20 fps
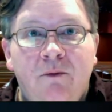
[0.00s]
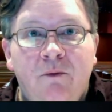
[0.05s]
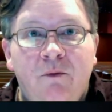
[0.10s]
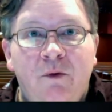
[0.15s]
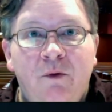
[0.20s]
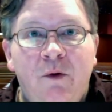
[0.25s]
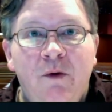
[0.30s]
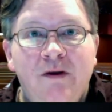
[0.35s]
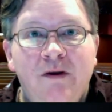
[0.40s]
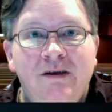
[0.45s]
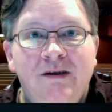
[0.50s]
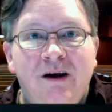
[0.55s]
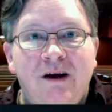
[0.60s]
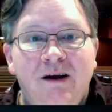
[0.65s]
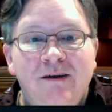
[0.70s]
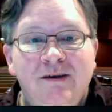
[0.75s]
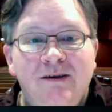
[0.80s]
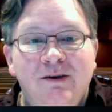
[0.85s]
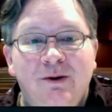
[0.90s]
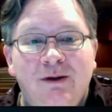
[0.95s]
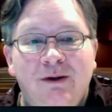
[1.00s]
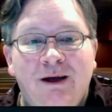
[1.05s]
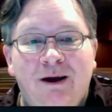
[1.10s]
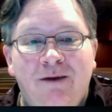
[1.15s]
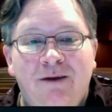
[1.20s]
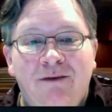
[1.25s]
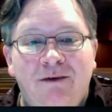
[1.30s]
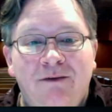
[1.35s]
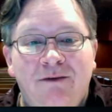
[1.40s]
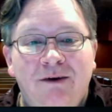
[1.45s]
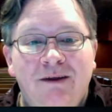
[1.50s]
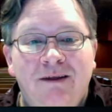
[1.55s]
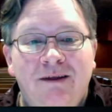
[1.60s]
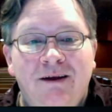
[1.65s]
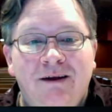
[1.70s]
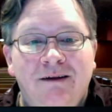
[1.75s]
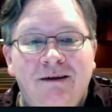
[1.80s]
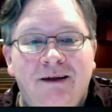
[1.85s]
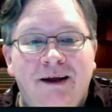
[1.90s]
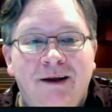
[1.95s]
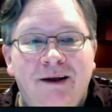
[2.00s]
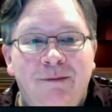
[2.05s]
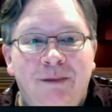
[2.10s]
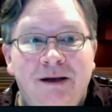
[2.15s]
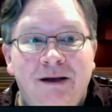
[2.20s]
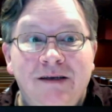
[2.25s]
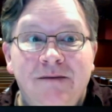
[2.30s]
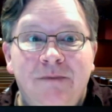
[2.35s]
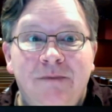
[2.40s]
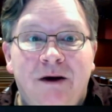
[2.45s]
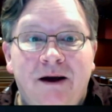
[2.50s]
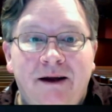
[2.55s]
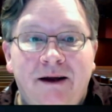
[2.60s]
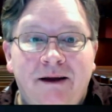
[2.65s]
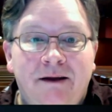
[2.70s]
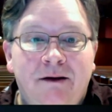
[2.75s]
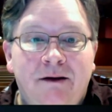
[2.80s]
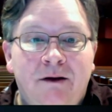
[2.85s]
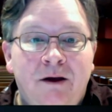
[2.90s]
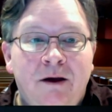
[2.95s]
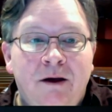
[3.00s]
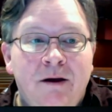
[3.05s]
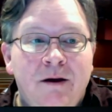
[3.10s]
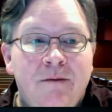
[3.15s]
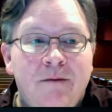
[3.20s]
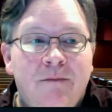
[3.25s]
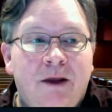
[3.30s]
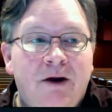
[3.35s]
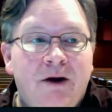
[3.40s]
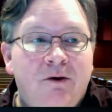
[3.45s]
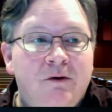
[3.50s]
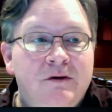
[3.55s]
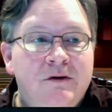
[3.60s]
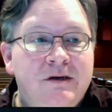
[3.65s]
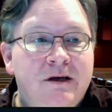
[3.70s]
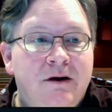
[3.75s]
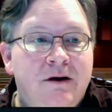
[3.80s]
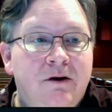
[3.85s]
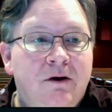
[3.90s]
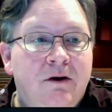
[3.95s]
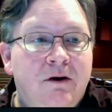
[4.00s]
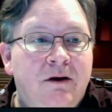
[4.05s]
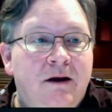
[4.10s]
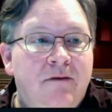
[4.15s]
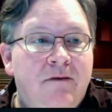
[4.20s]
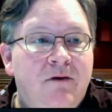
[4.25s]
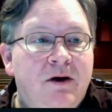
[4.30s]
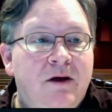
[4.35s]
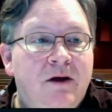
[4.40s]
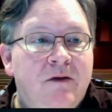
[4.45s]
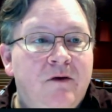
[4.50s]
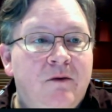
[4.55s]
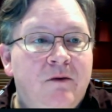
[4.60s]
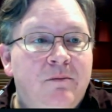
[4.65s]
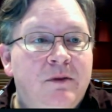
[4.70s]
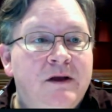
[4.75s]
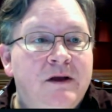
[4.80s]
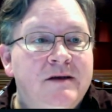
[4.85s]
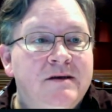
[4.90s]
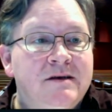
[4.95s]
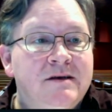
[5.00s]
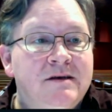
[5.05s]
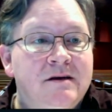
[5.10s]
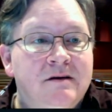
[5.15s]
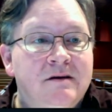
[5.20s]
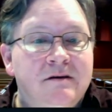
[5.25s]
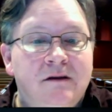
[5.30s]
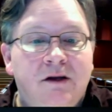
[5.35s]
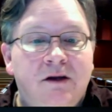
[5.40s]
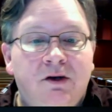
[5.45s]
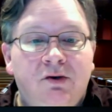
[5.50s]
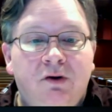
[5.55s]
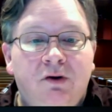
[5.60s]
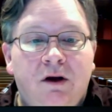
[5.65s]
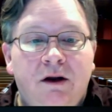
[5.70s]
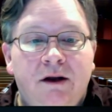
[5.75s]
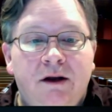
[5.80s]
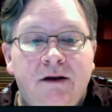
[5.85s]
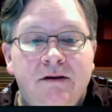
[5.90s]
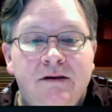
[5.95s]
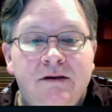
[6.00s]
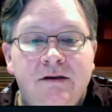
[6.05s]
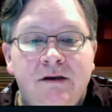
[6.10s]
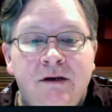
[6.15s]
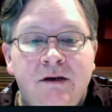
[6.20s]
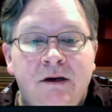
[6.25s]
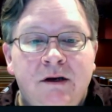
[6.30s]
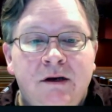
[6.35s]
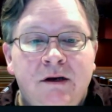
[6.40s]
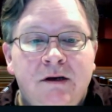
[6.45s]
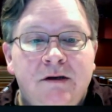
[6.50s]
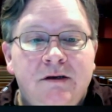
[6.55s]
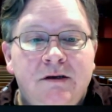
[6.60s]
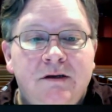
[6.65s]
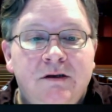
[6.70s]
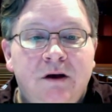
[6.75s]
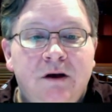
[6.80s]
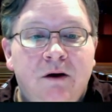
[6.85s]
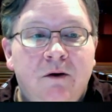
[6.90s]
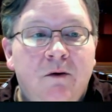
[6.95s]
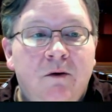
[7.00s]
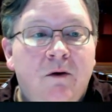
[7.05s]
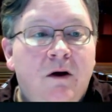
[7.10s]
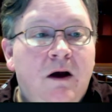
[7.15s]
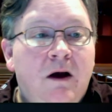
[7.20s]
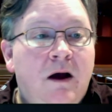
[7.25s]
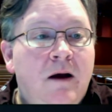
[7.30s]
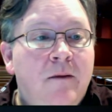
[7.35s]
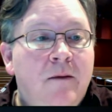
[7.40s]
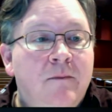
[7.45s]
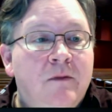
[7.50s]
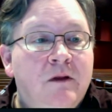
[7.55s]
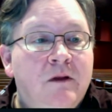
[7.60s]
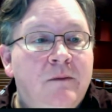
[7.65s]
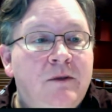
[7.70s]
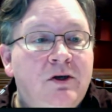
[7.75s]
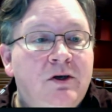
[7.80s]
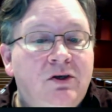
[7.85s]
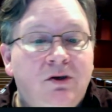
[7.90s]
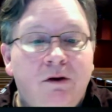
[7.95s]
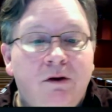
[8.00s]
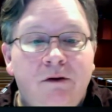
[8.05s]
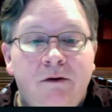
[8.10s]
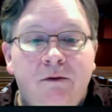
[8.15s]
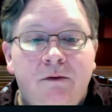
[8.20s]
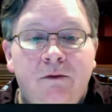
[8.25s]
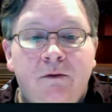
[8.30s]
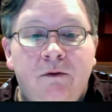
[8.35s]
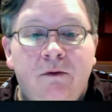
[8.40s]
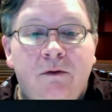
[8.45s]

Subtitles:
was not sold out of everything like Best Buy and Micro Center and every other place that sells electronics. So let me show you the